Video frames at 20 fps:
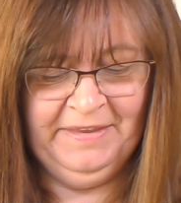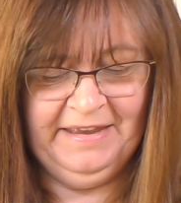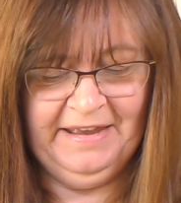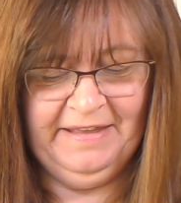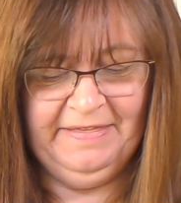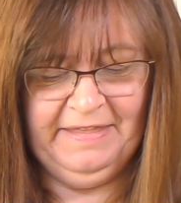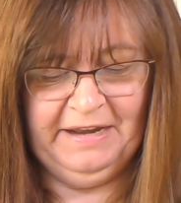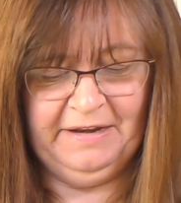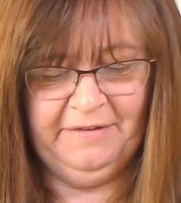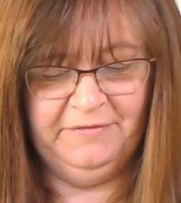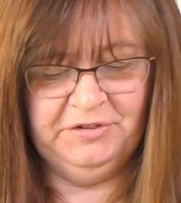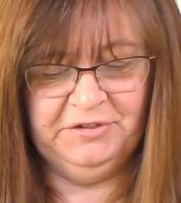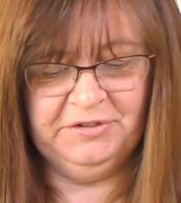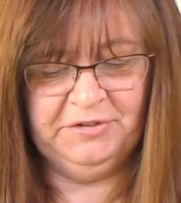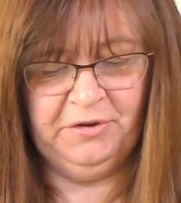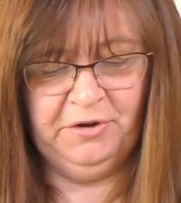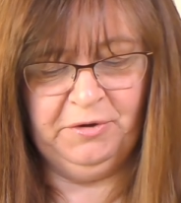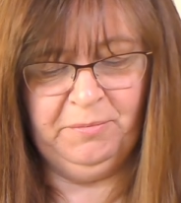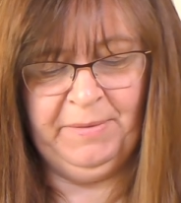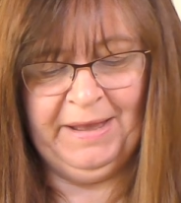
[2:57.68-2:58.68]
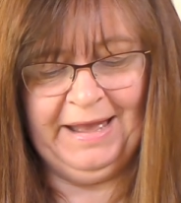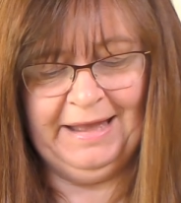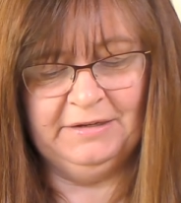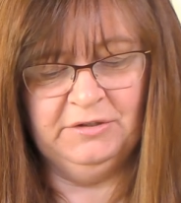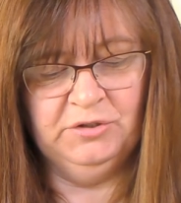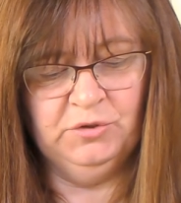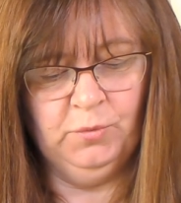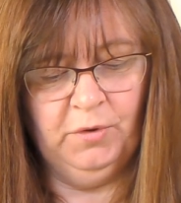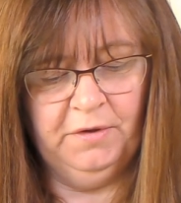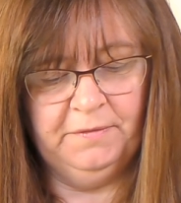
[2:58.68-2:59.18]
And then I've just got a
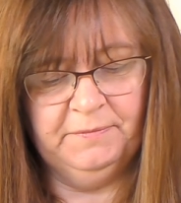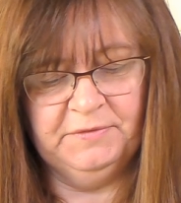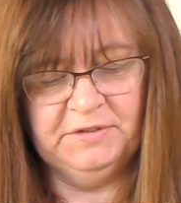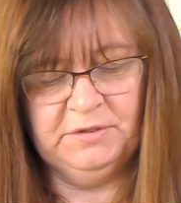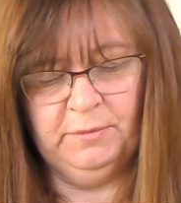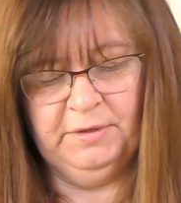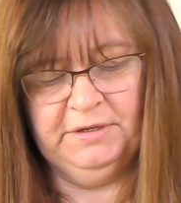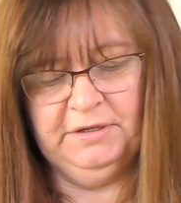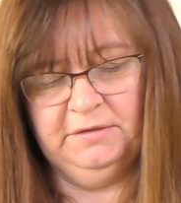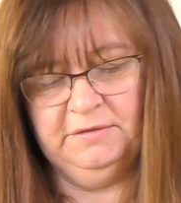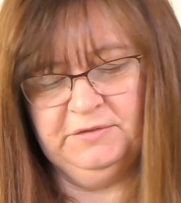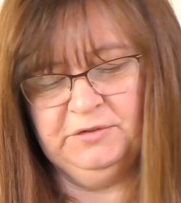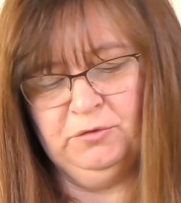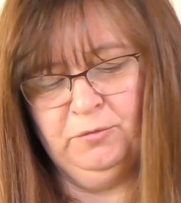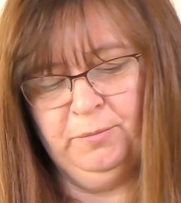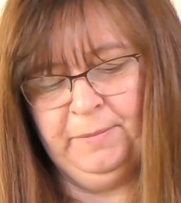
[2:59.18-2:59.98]
patterned one. So I used all